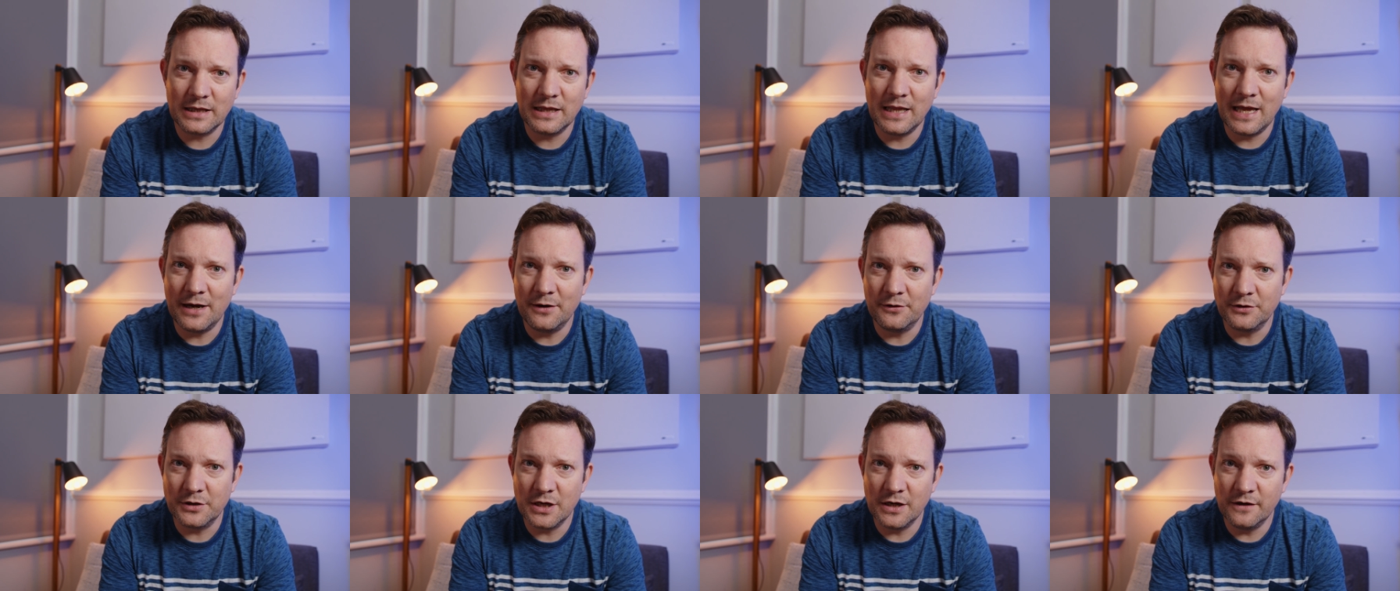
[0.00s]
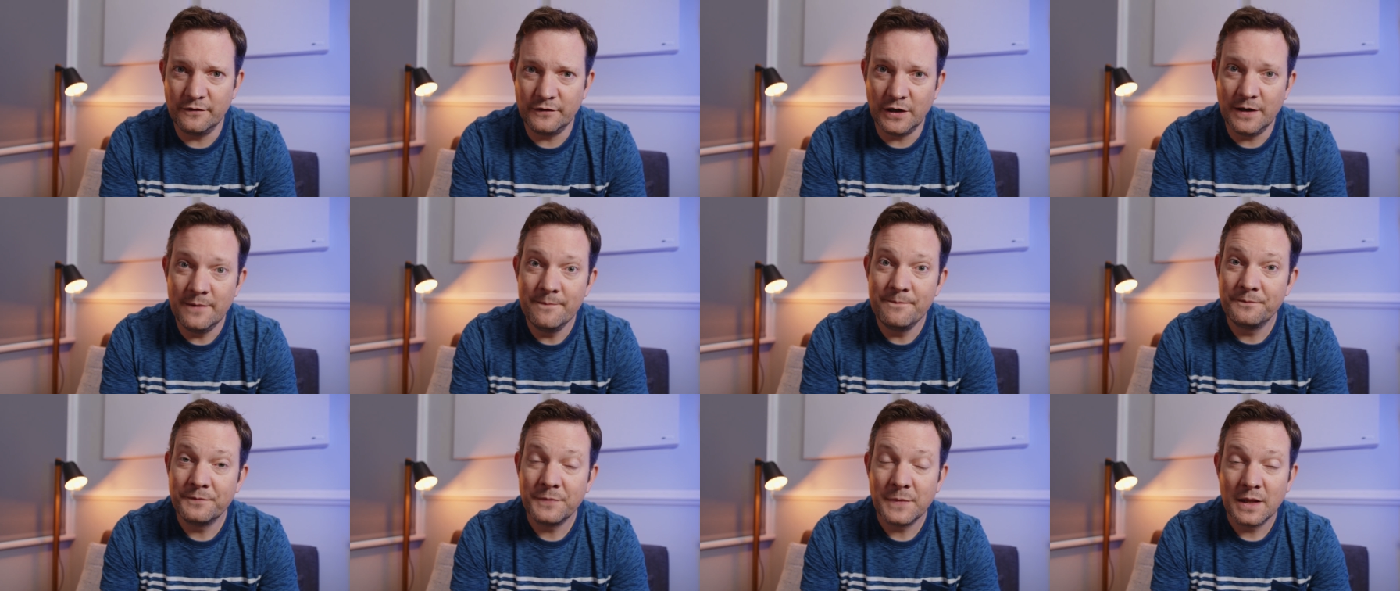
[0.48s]
cloud cover,
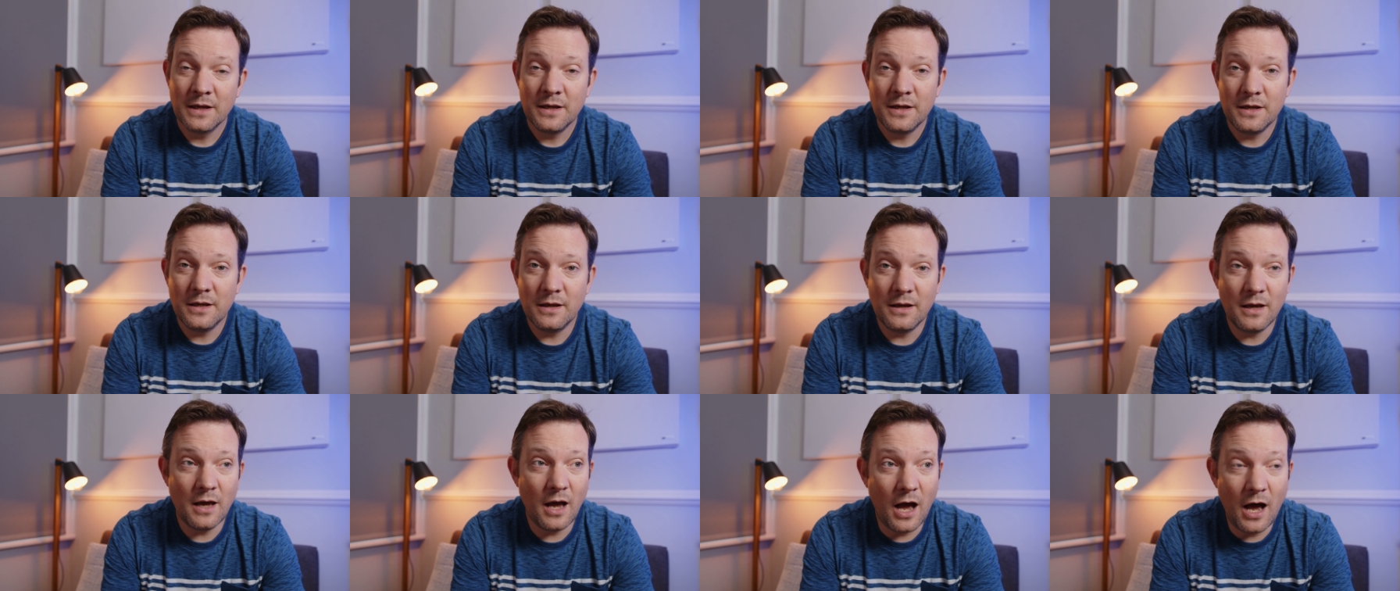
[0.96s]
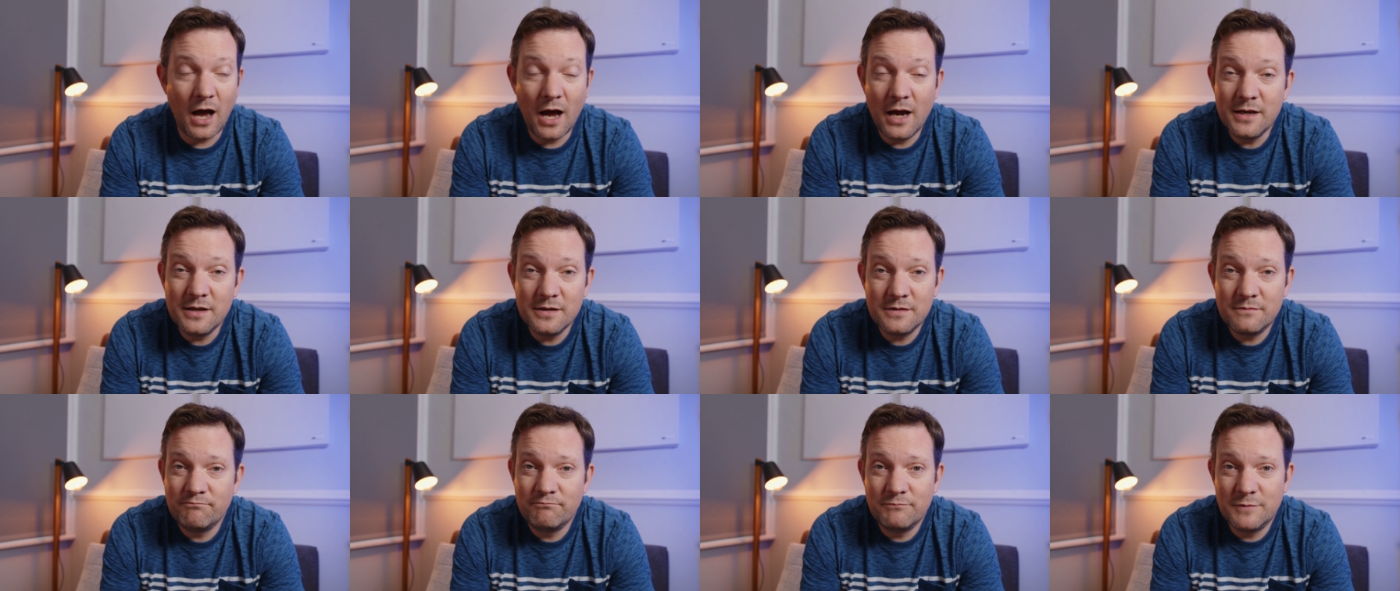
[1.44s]

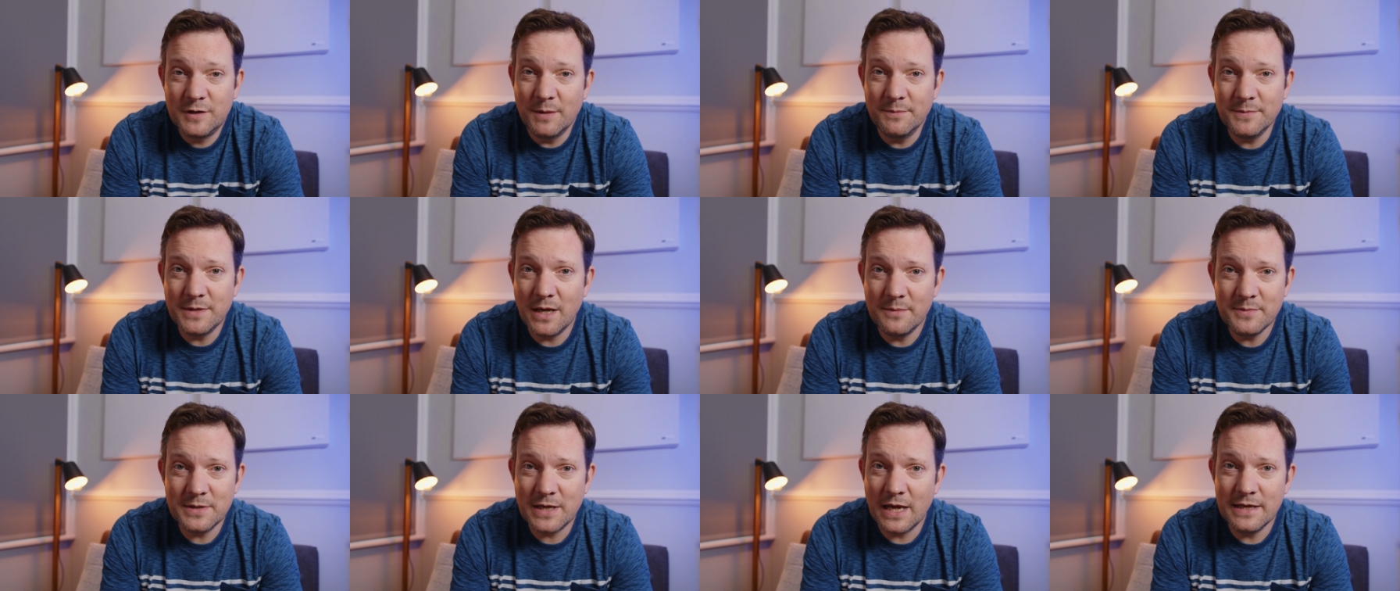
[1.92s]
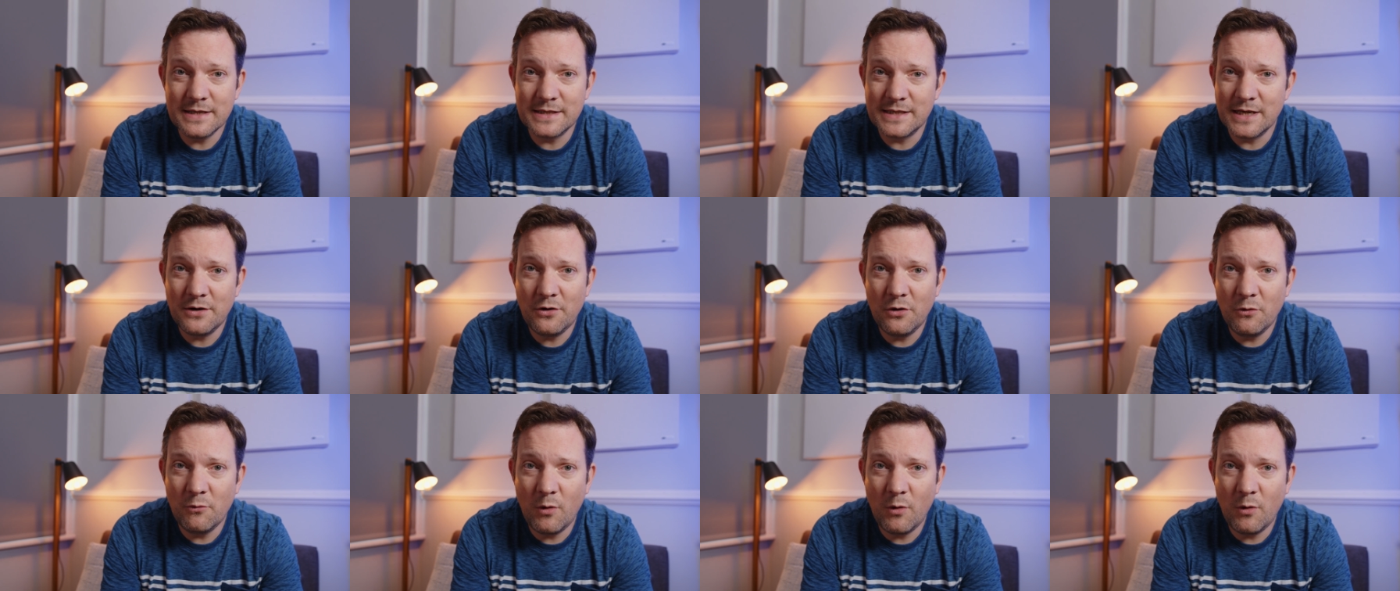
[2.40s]
I sometimes get zero